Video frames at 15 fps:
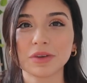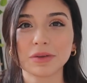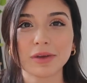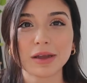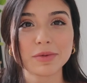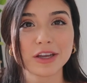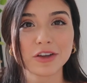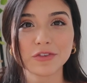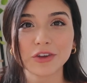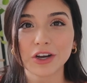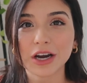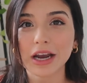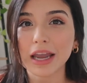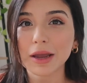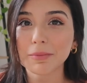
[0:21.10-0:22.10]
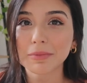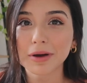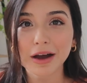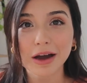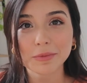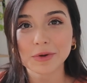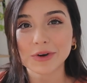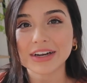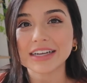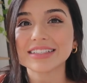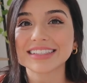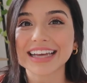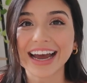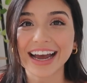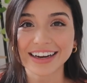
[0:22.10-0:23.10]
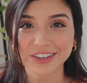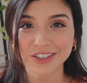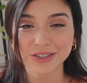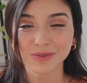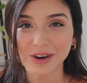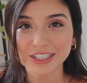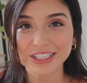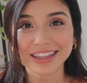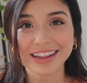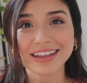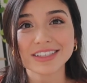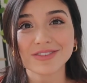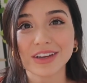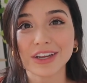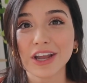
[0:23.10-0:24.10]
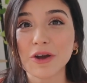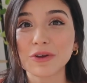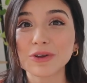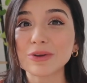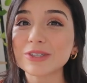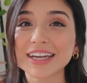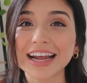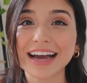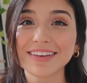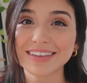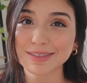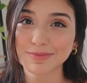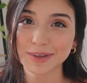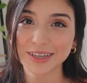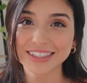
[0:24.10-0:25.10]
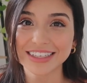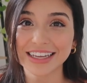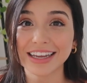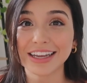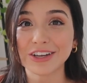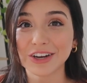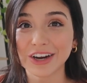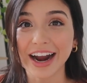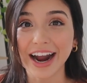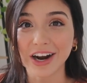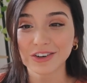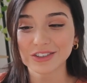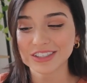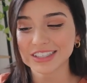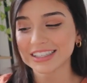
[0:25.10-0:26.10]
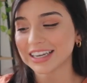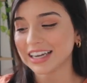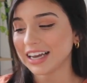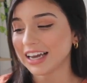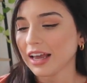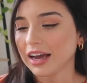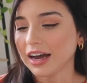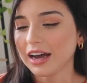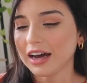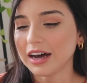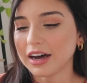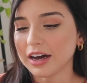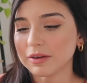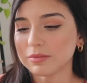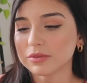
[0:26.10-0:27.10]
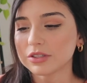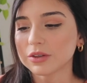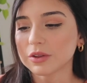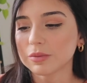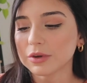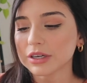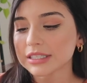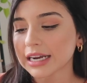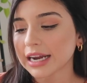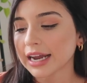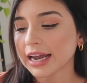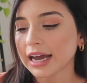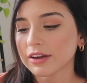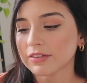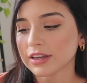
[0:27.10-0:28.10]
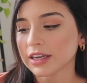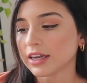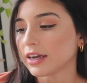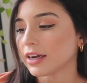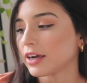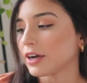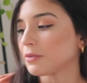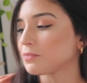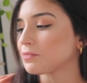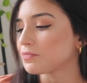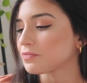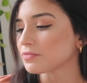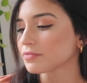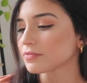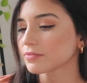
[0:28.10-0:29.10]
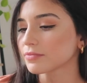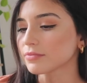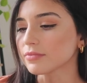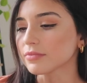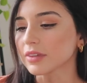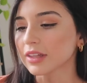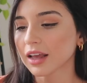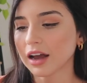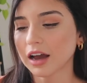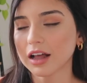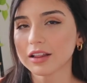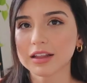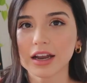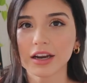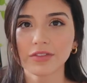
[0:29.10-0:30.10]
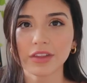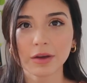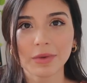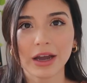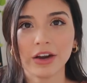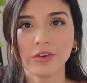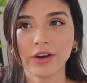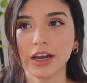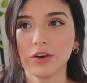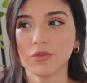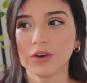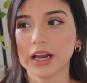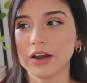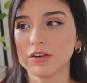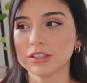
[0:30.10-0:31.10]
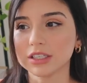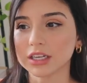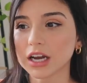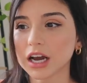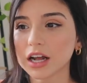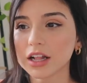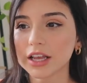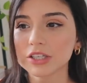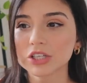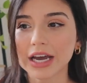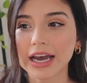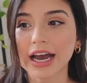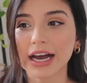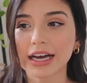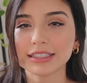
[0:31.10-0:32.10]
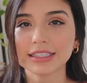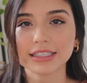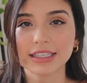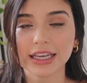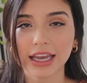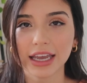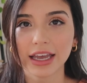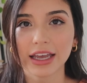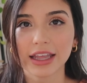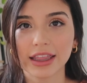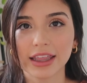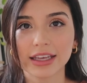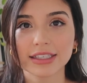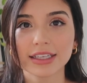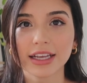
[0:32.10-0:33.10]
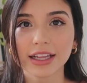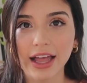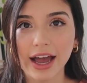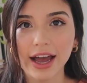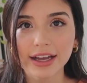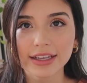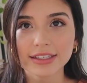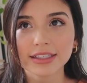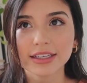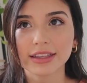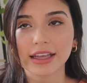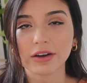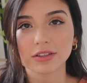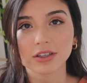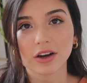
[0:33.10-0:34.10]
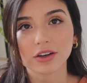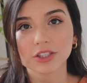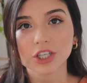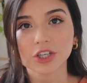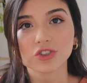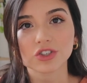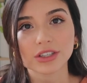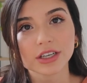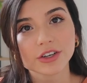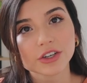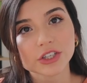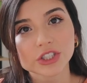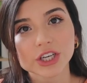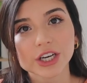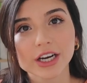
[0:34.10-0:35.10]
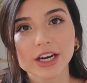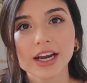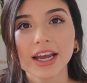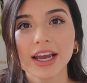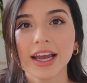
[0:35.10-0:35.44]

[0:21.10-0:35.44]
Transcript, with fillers: maybe if you're a mom or a dad and you're watching this video, you should have these books in your house. So the books that I have here, a lot of them I read when I was in college. I had to take this class that was called Children's Literature,